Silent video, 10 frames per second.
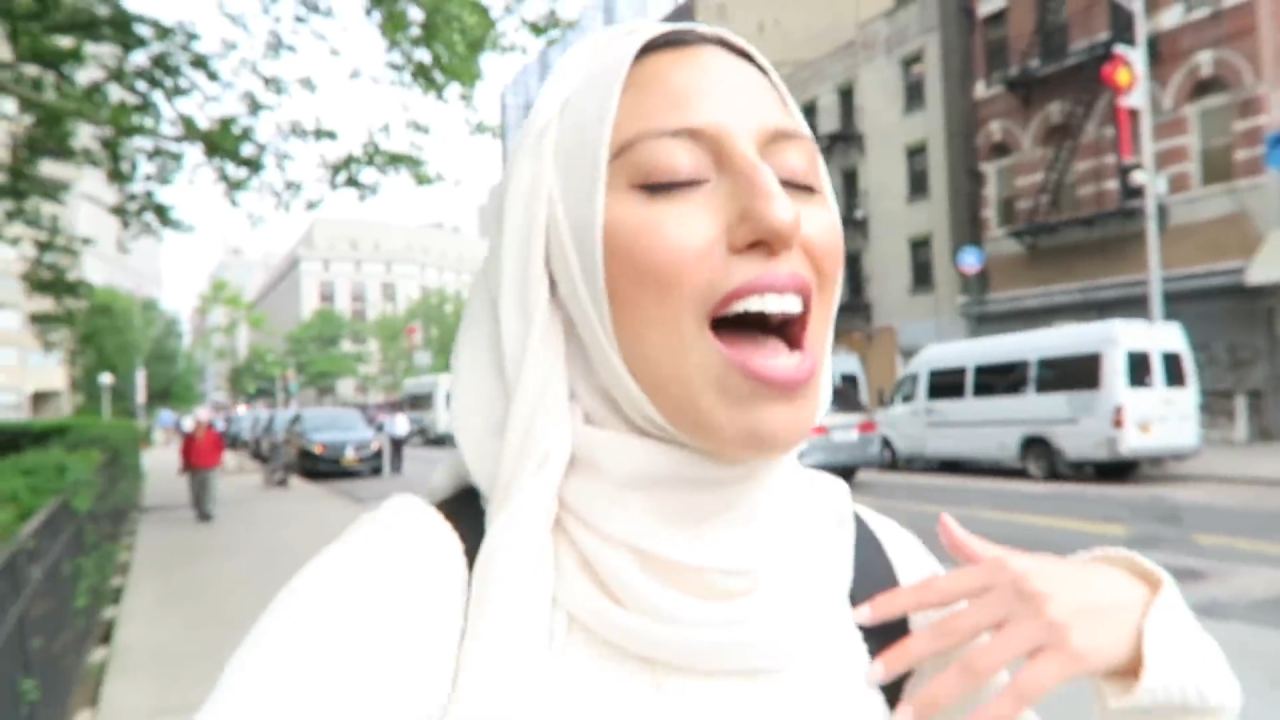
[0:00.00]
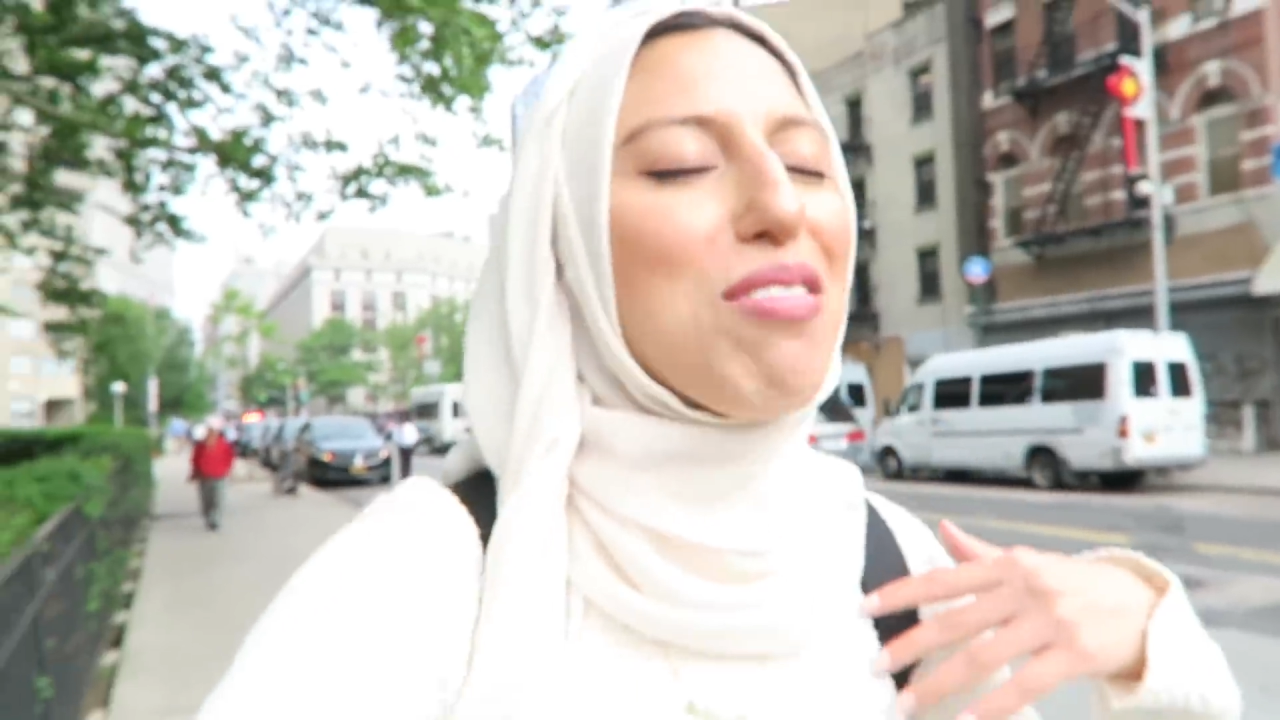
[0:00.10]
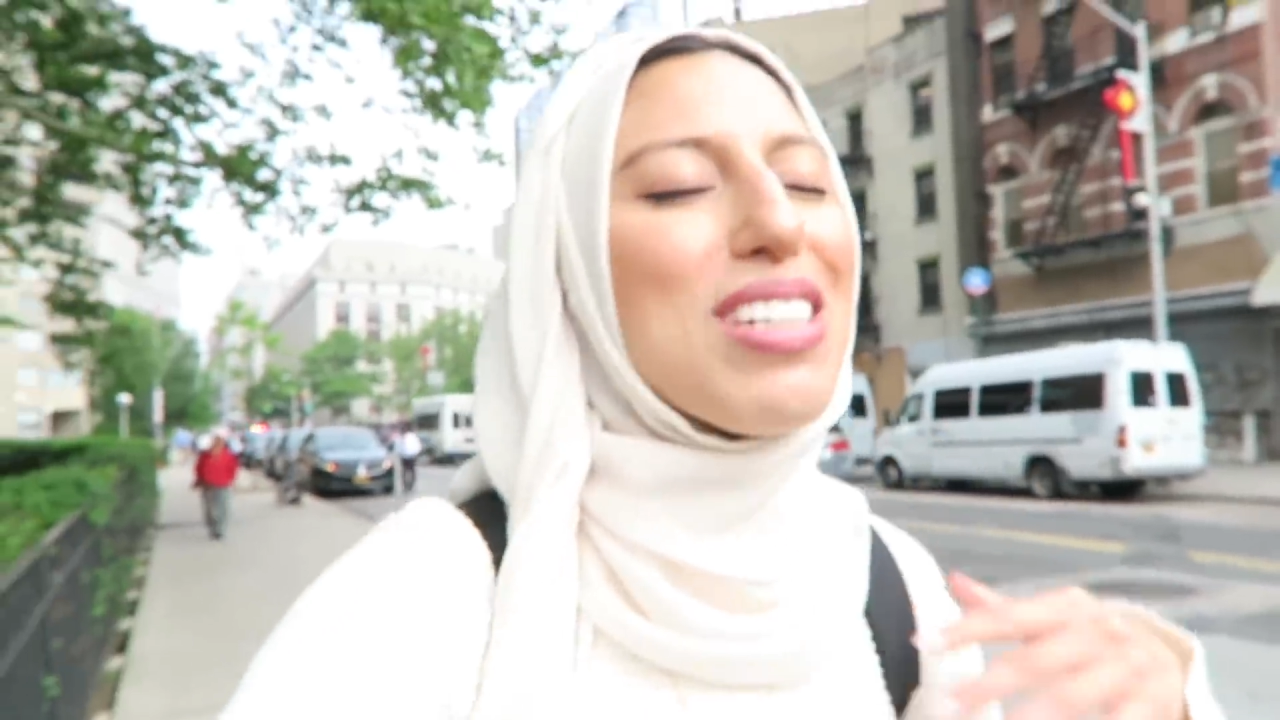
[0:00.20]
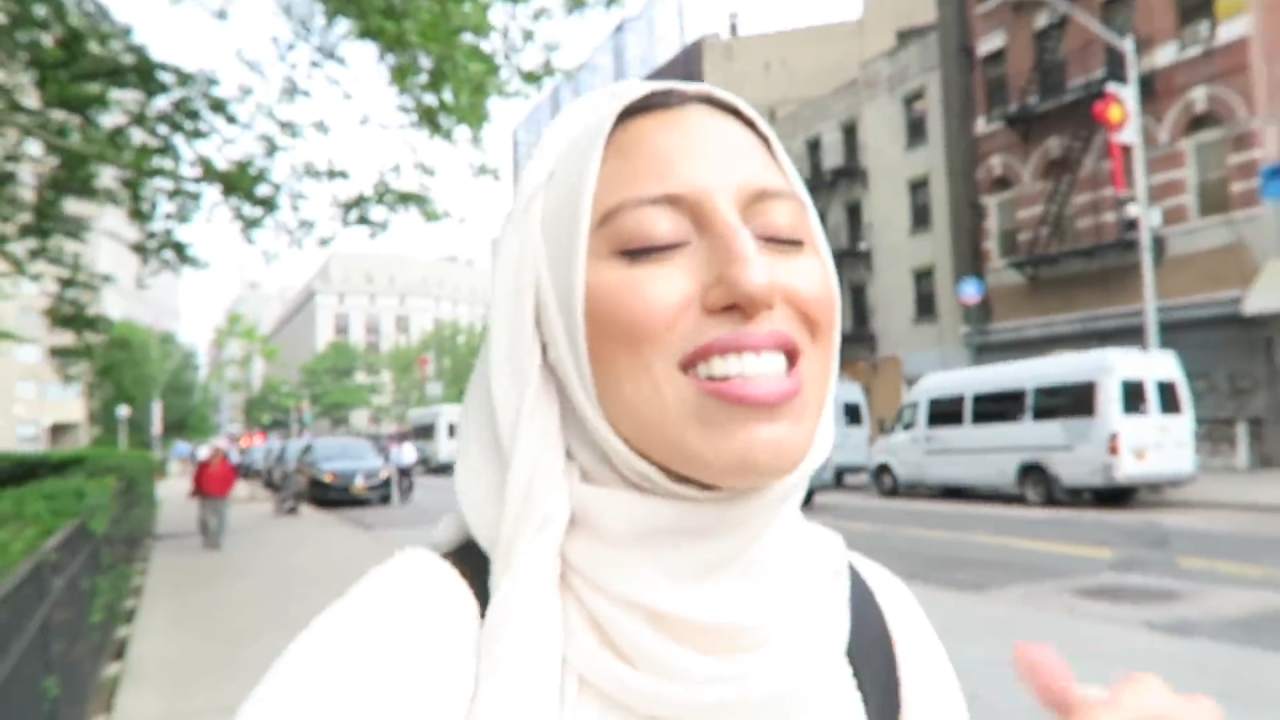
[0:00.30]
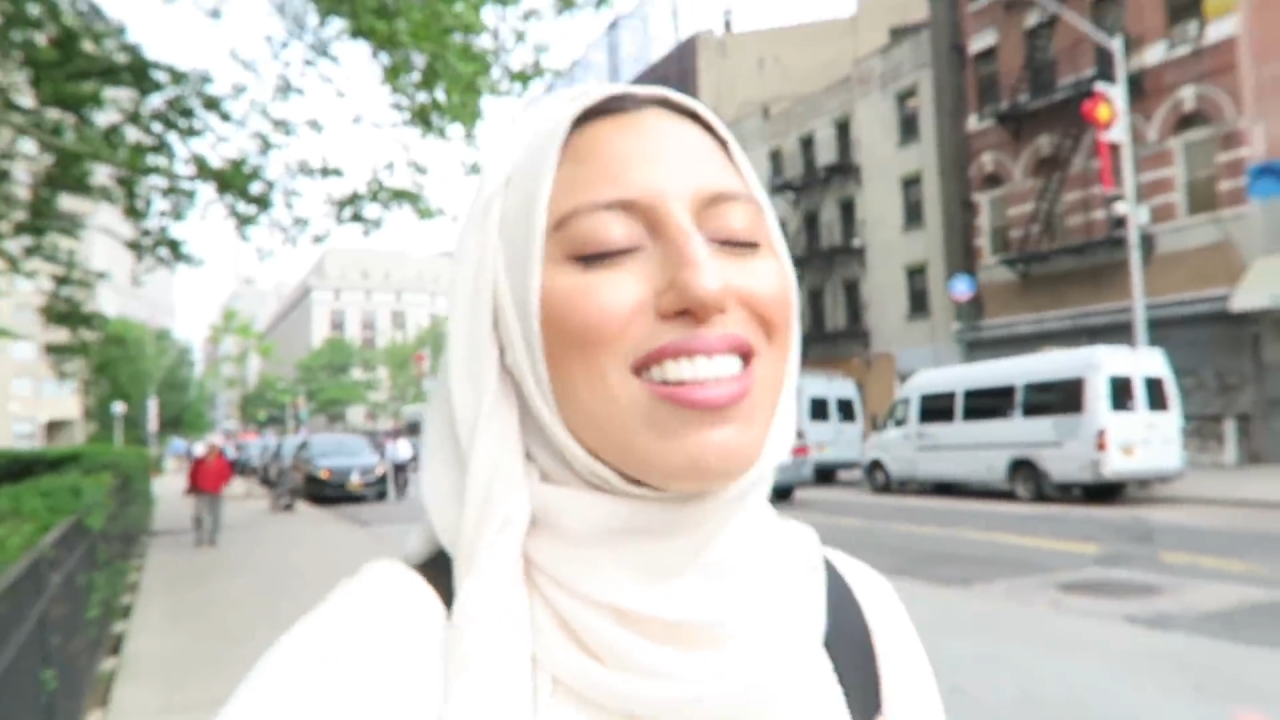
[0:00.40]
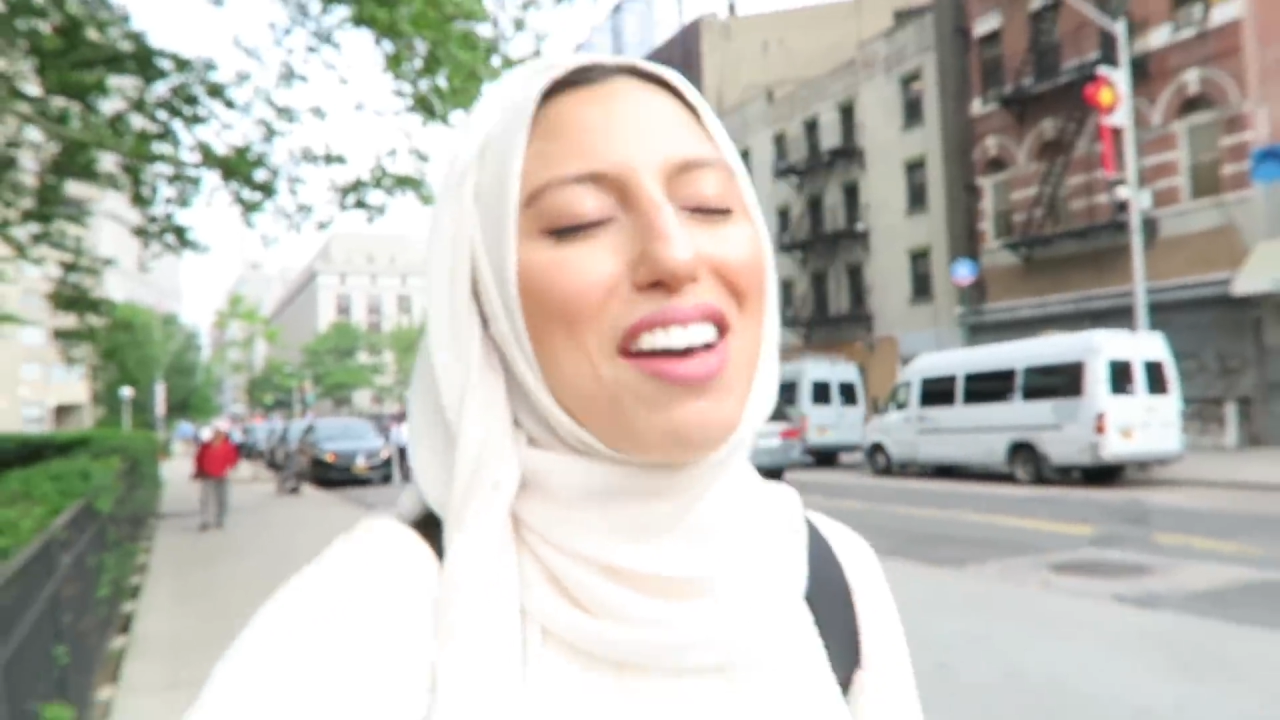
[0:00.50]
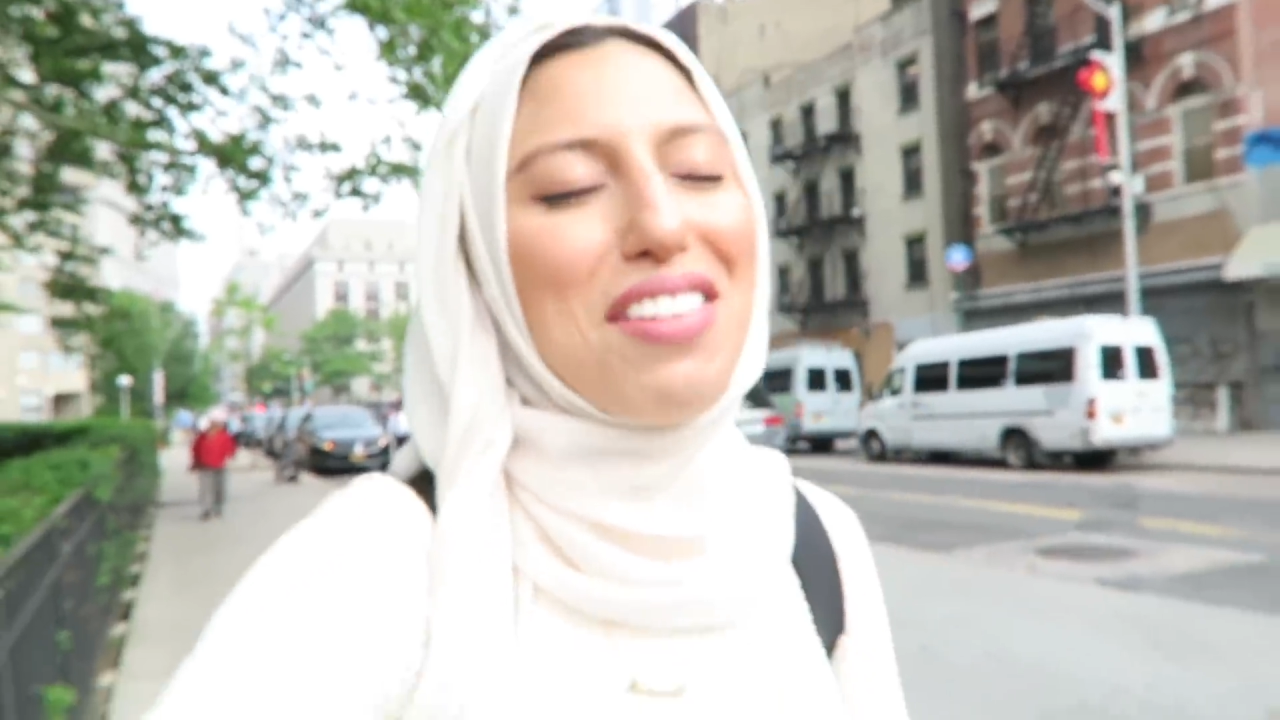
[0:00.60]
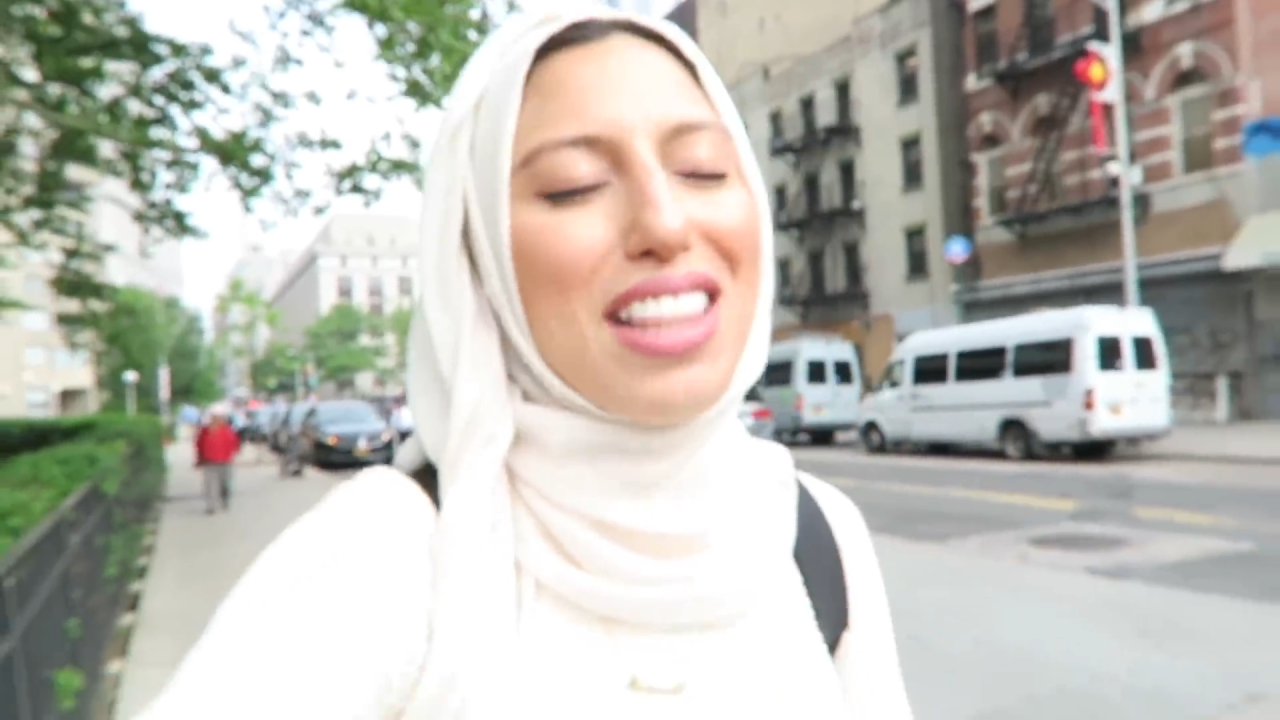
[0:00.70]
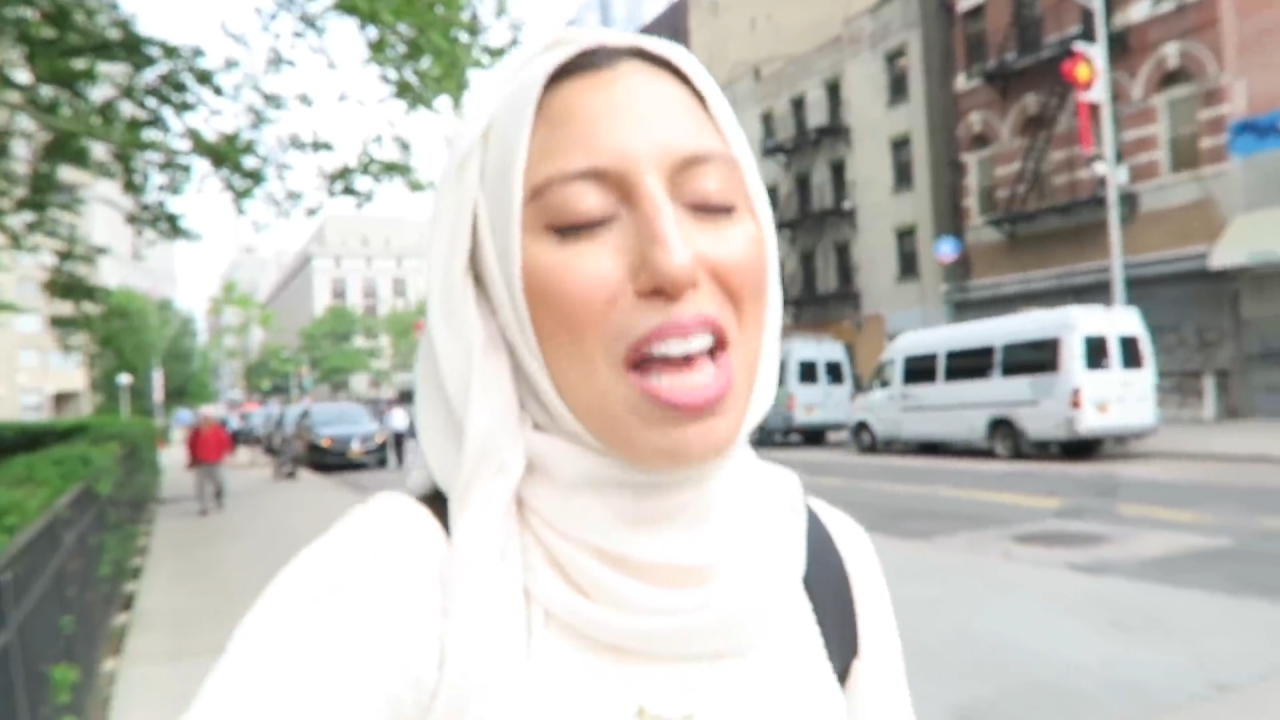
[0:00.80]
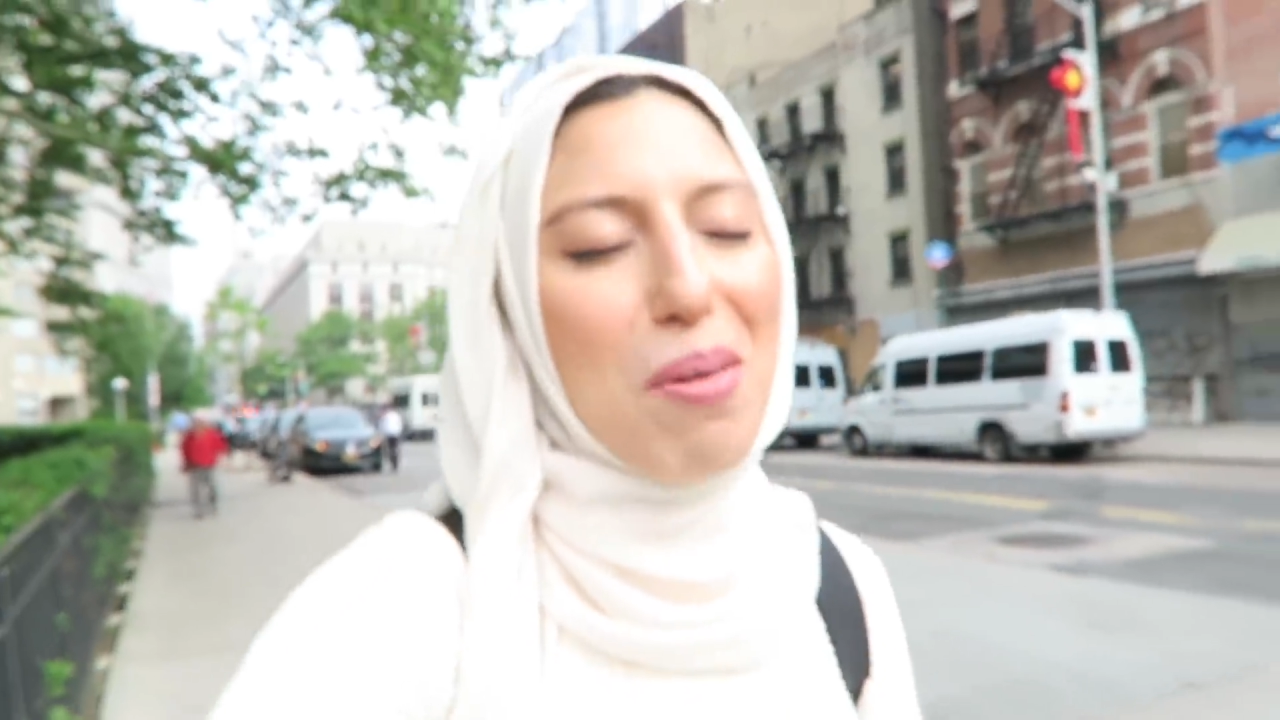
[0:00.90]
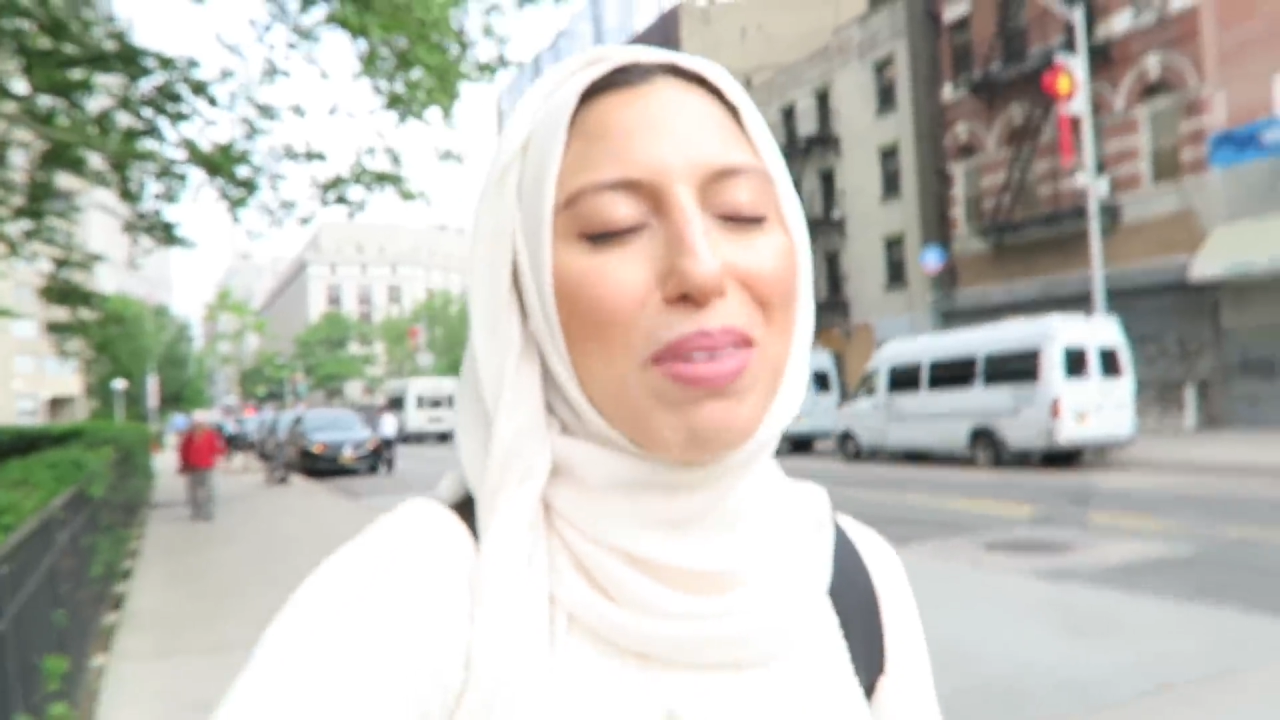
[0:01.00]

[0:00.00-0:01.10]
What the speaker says: Everyone's loving them.